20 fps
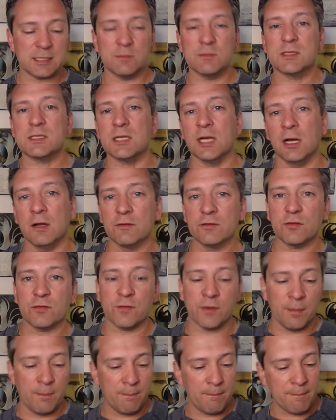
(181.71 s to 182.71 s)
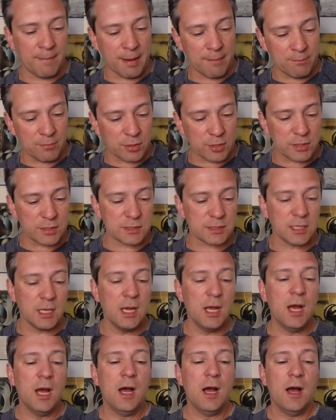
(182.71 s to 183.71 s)
themselves from members
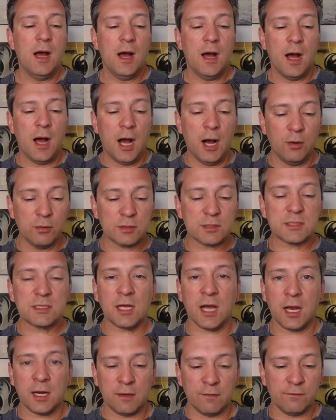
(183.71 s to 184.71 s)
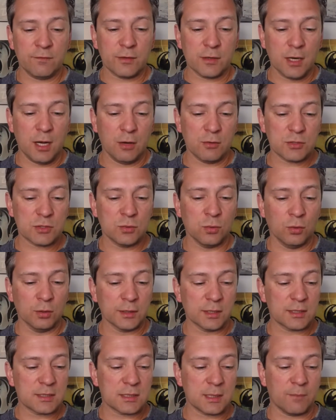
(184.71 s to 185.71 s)
outside of their household,
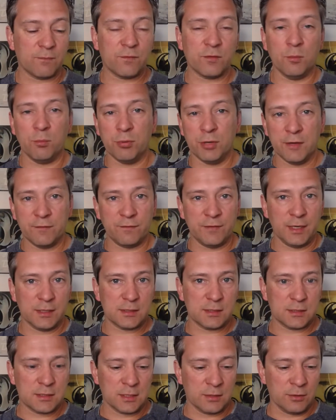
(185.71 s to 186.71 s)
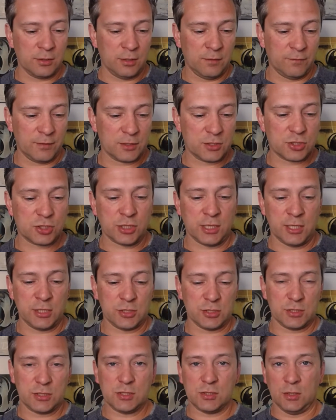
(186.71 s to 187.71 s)
except for brief necessary of
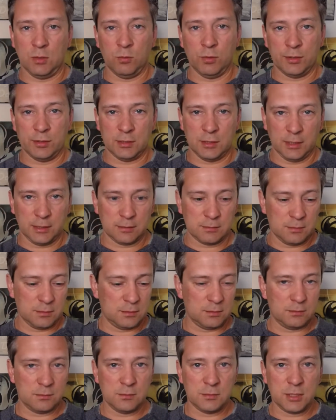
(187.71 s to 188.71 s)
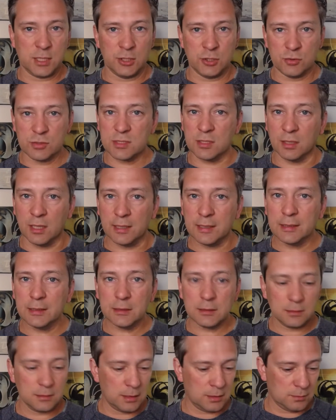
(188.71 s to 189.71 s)
exchanges. So I wonder, like, can you still hug?
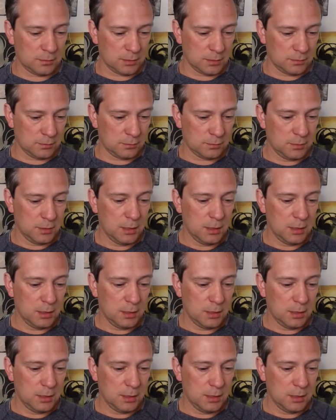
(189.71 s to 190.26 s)
I don't, I don't.